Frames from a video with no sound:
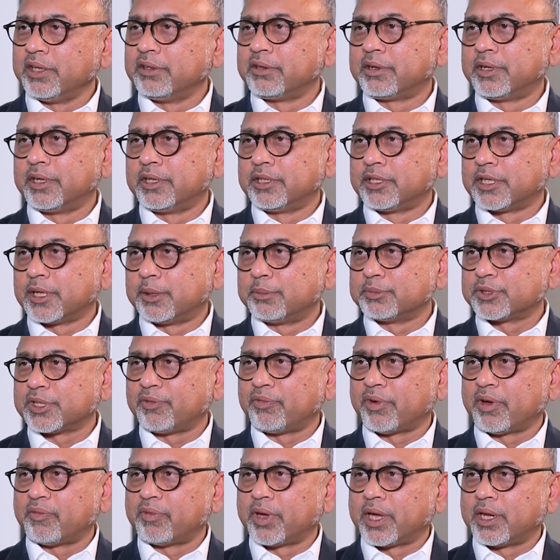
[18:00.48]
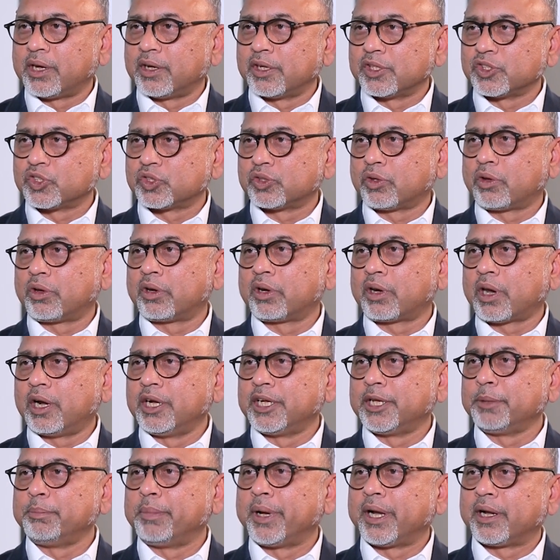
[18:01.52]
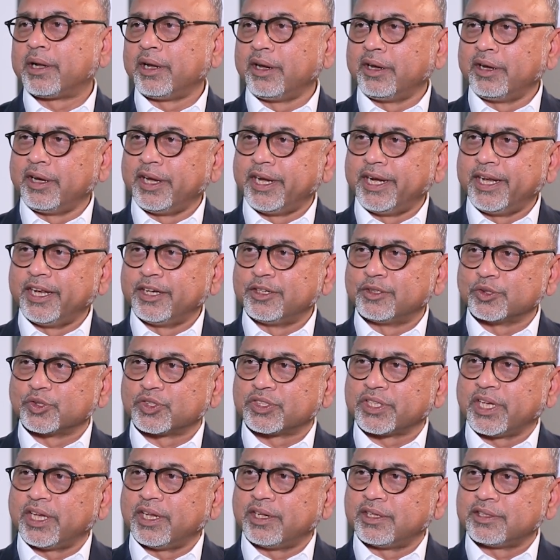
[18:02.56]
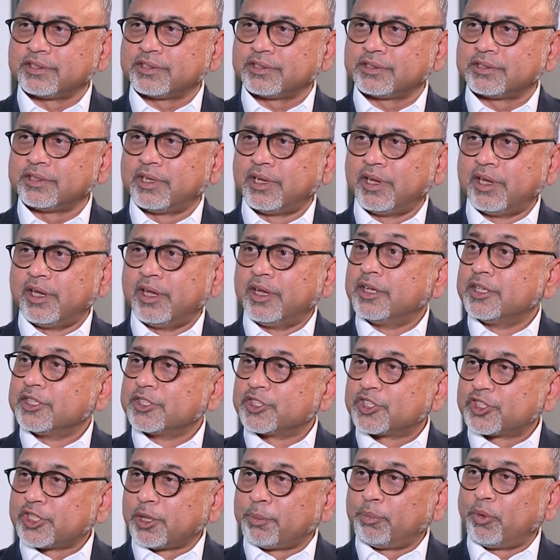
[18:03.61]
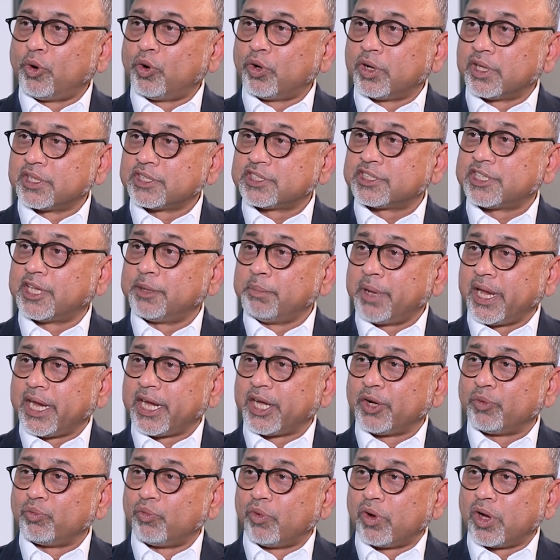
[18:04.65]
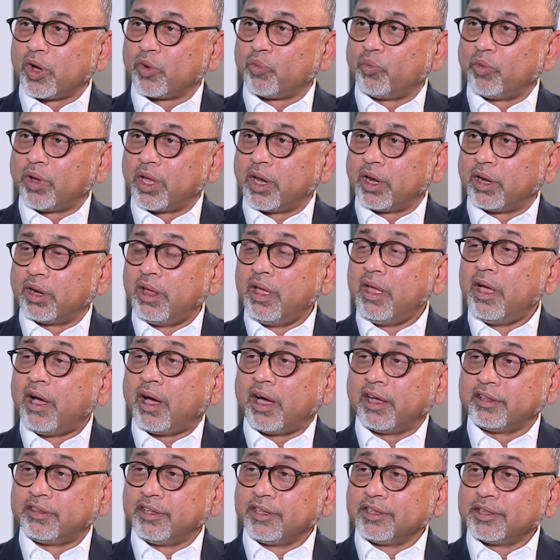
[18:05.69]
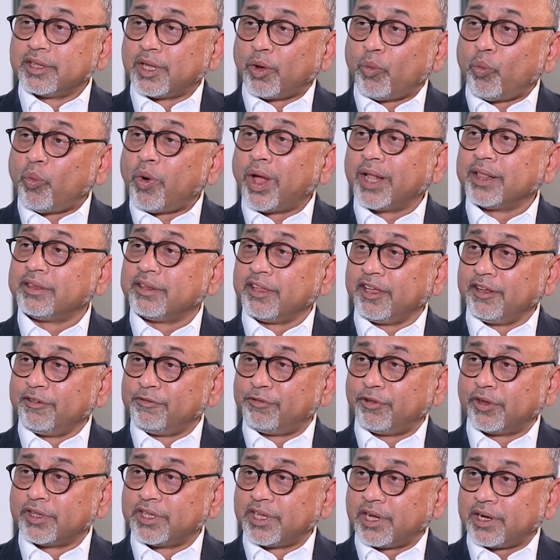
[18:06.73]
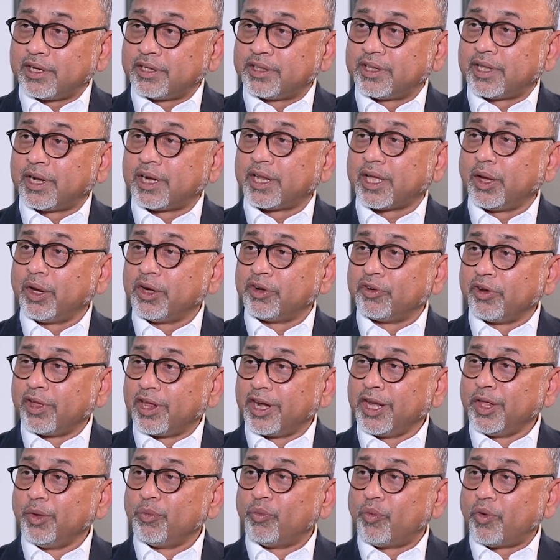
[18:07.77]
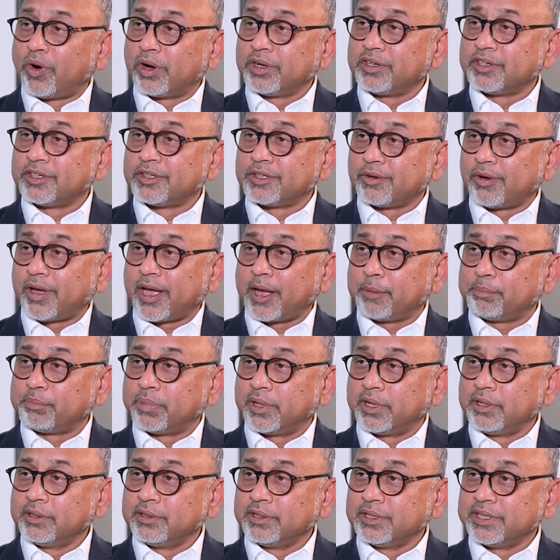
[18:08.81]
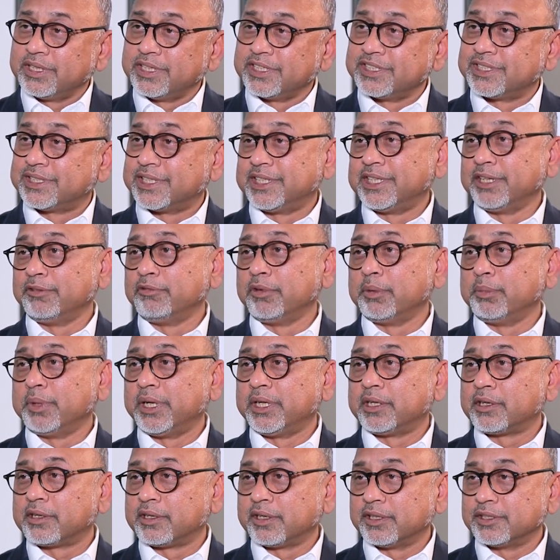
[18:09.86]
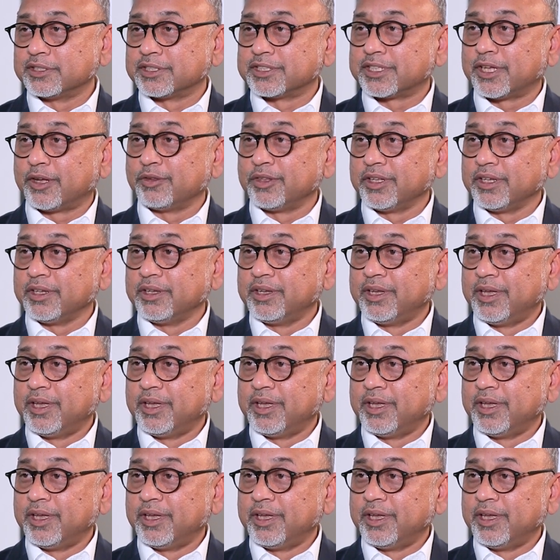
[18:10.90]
either in terms of awareness or ultimately leading to sales, support us and make it work well. I think the one thing for that I really wanted to happen is the TV meter in Saudi.